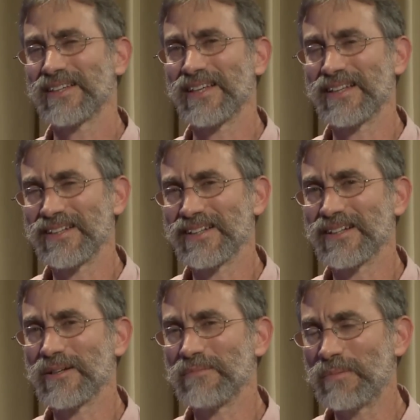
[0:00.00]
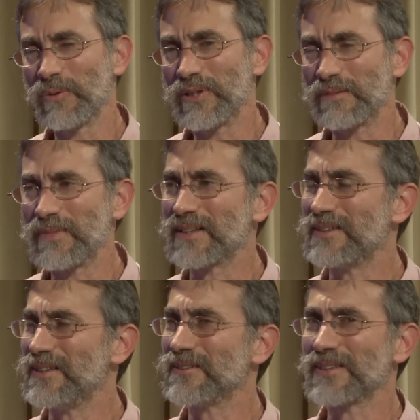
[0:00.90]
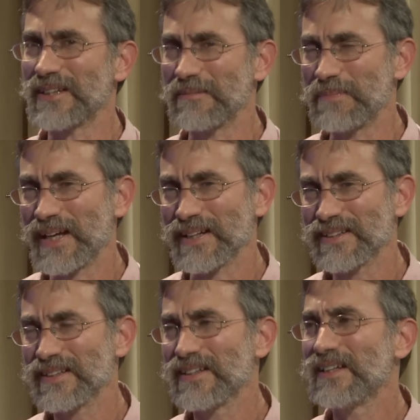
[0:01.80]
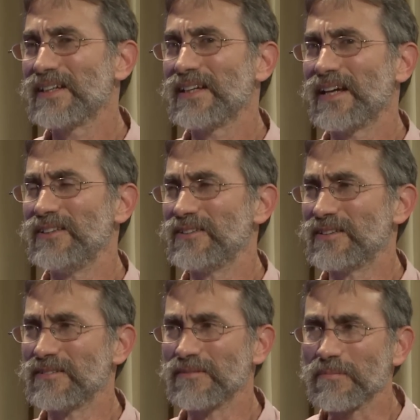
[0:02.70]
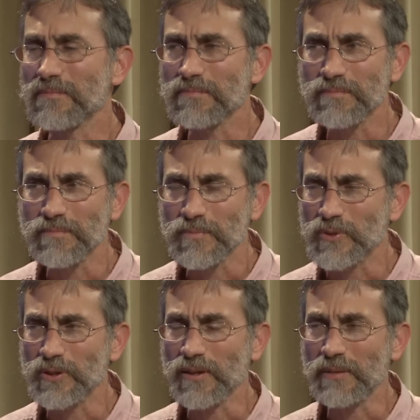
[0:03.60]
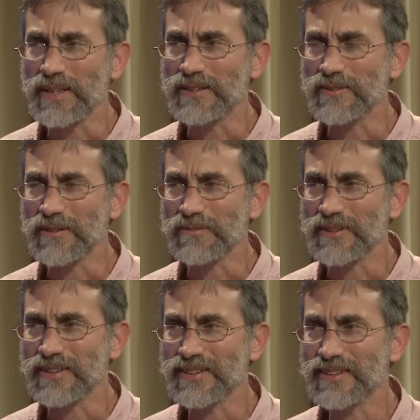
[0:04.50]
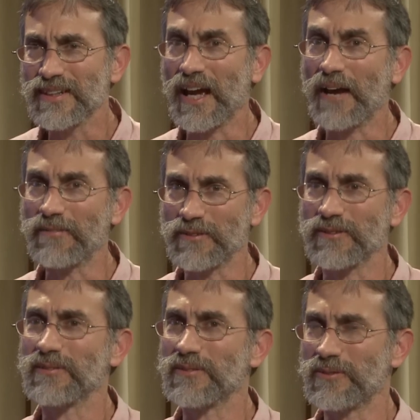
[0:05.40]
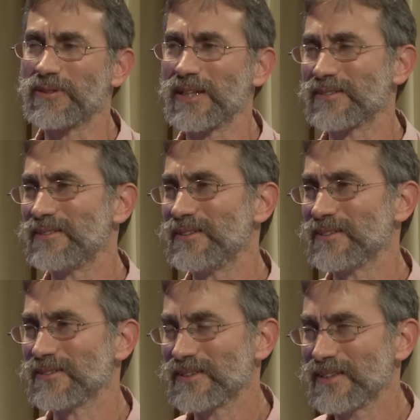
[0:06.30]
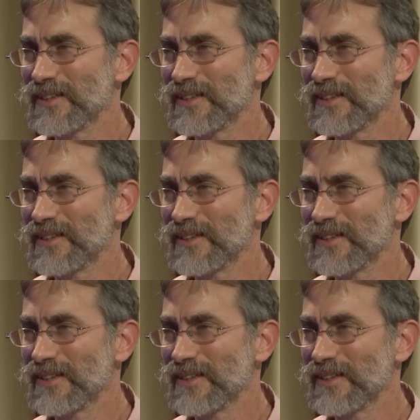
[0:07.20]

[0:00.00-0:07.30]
then maybe we can make a deal to get it back. And you can do your libation offering after 2,000 years,